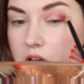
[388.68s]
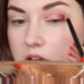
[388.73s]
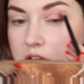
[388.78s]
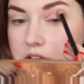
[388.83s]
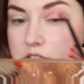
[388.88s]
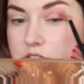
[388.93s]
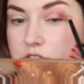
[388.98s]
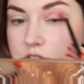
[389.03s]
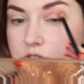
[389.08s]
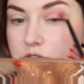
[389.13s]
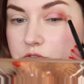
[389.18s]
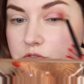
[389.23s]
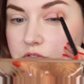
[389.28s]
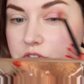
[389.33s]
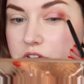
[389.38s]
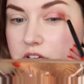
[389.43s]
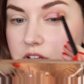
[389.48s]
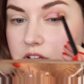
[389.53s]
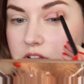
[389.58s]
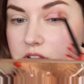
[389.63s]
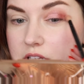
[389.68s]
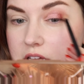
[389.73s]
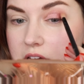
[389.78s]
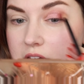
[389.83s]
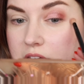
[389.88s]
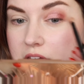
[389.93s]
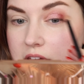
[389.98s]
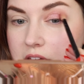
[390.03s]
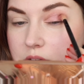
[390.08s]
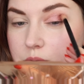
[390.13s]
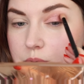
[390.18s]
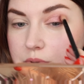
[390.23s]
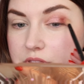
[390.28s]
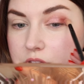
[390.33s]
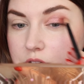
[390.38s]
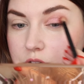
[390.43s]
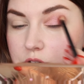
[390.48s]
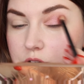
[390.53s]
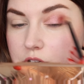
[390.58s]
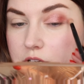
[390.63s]
I do feel like with
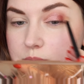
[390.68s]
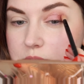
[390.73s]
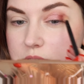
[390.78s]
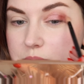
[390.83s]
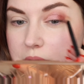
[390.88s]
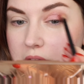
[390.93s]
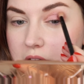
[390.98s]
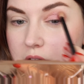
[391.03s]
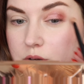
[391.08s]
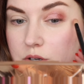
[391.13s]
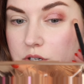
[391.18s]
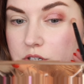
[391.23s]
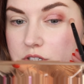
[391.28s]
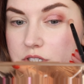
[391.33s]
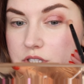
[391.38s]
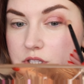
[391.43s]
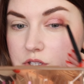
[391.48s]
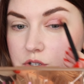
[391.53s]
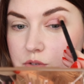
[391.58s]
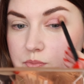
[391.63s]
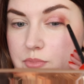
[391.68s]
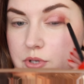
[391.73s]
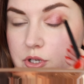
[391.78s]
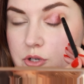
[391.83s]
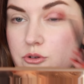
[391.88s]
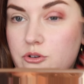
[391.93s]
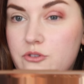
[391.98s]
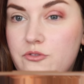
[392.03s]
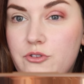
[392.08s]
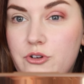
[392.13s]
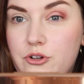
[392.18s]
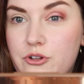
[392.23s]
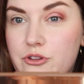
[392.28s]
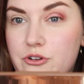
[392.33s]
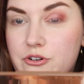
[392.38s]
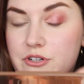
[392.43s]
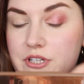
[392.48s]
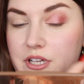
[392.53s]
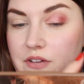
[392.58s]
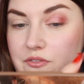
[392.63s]
the cream to powders, they're beautiful.
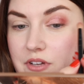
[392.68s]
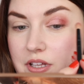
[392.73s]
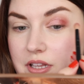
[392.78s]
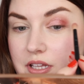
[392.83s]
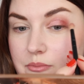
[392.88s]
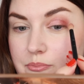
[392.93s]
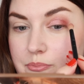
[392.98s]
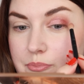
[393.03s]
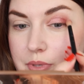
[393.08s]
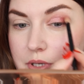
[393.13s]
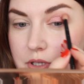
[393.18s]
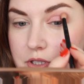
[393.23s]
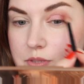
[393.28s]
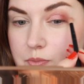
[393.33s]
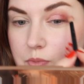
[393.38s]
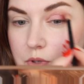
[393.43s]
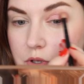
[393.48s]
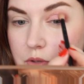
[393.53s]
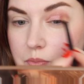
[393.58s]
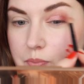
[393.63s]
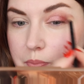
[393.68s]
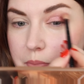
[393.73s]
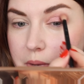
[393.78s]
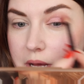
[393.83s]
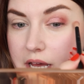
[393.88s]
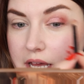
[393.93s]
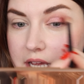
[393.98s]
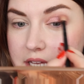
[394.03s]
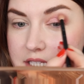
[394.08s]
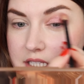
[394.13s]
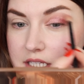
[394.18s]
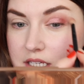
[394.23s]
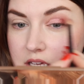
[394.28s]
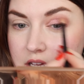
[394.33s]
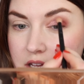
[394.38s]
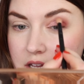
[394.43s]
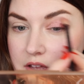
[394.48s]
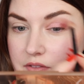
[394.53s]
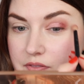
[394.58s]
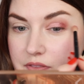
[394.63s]
They're definitely buildable, but
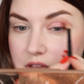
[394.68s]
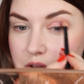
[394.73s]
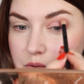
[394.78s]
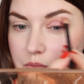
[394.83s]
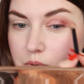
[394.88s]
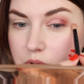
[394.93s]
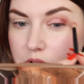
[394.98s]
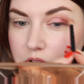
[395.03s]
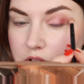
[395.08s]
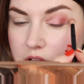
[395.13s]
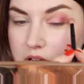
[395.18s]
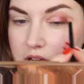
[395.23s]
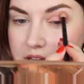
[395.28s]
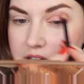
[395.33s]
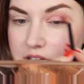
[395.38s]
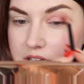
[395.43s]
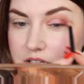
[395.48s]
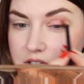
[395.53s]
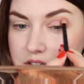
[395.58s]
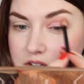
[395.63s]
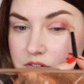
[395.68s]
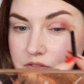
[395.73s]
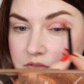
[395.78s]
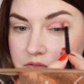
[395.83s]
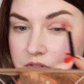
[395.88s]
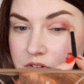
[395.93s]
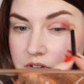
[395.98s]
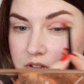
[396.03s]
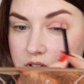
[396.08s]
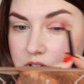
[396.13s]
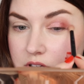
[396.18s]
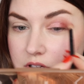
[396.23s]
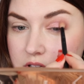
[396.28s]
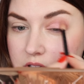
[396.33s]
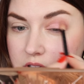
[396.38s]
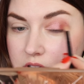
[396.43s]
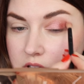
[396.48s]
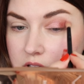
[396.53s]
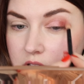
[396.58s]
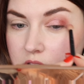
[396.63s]
they will kind of
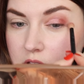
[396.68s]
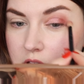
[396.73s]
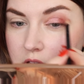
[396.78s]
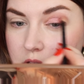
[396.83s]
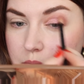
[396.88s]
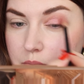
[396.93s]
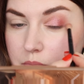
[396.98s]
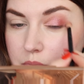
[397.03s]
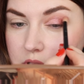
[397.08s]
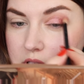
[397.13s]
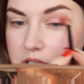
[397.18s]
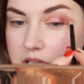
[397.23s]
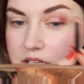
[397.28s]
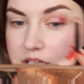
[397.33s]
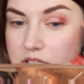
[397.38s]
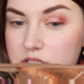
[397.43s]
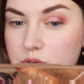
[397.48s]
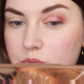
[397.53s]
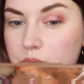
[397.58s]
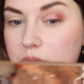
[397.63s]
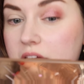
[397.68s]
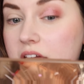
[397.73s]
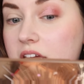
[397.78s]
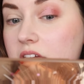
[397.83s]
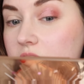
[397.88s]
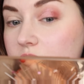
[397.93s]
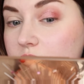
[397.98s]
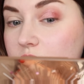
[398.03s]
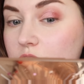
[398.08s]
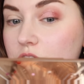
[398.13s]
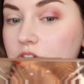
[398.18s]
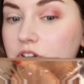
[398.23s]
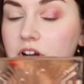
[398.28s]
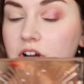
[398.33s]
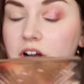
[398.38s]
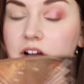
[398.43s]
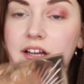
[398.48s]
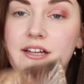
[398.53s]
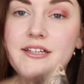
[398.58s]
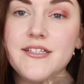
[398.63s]
blend away if you're
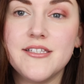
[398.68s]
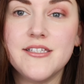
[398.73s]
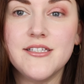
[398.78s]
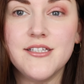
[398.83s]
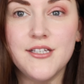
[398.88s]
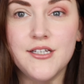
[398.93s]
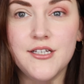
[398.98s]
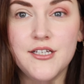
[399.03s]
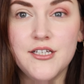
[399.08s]
not